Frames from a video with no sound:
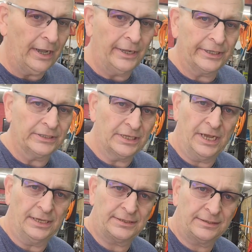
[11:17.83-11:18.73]
on it
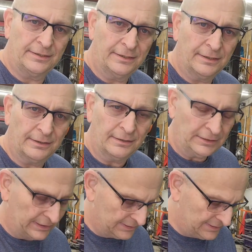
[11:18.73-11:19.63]
yet.
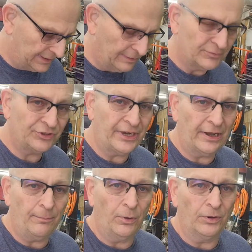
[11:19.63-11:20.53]
Like I said, I'm just
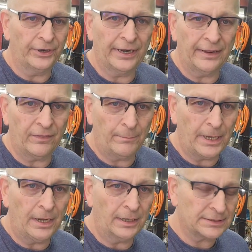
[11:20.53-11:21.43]
now pulling it out of the
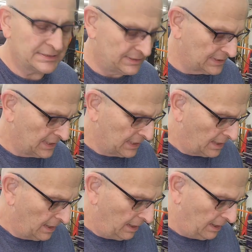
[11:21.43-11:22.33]
box.
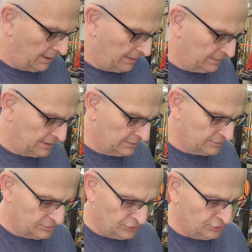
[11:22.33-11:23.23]

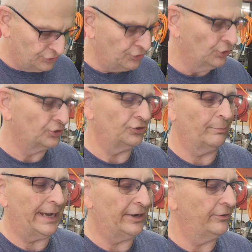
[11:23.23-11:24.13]
You just hook
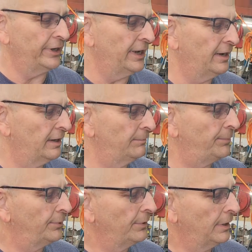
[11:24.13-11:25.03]
your battery
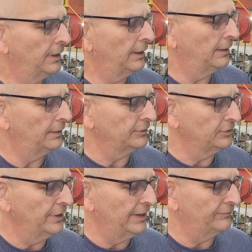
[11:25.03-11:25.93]
up.
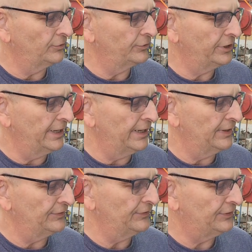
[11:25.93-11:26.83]
You have your
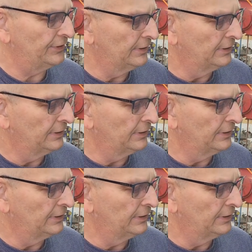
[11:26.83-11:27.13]
test.